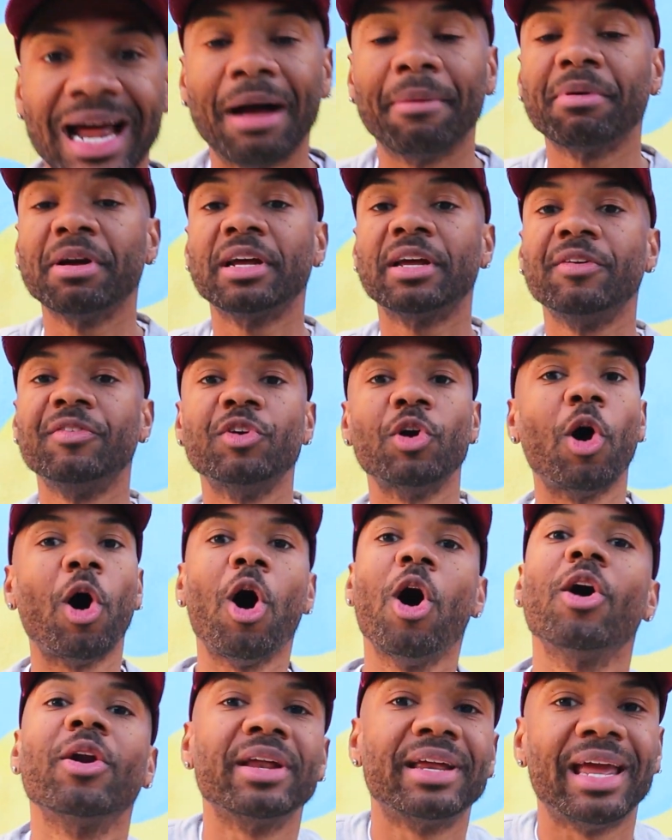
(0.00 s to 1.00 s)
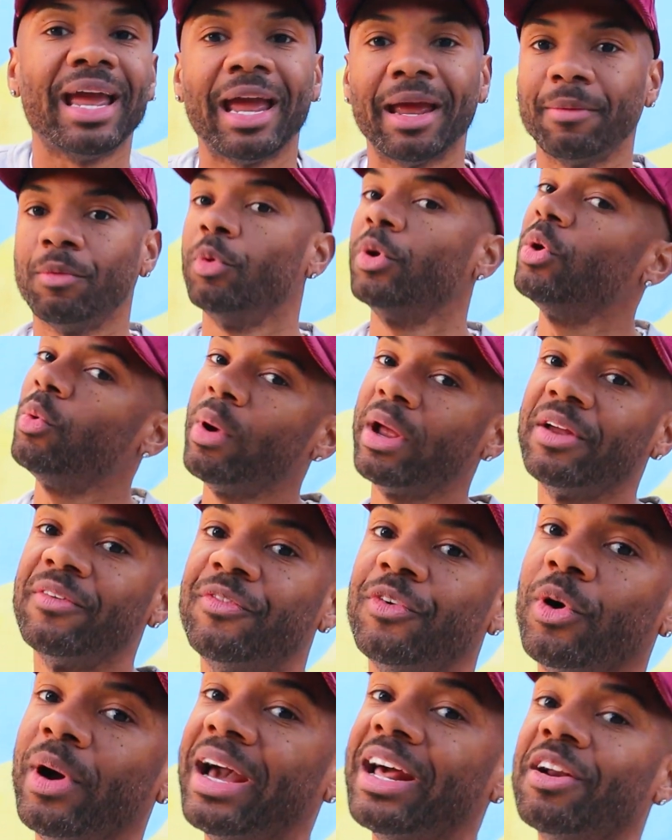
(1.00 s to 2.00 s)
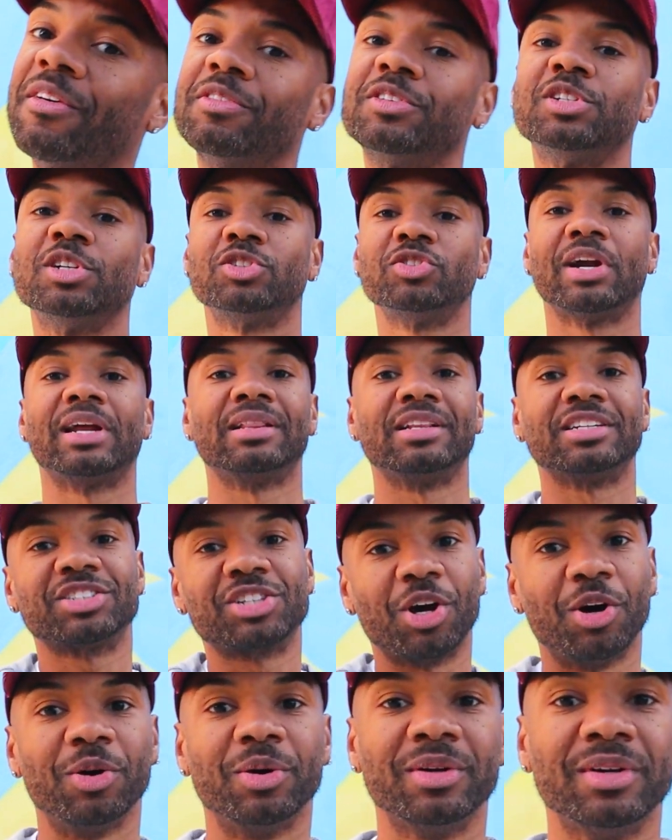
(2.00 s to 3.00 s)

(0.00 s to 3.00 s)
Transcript: I'm going to give you all the game. What are you waiting for? Head over to the training. Let's go.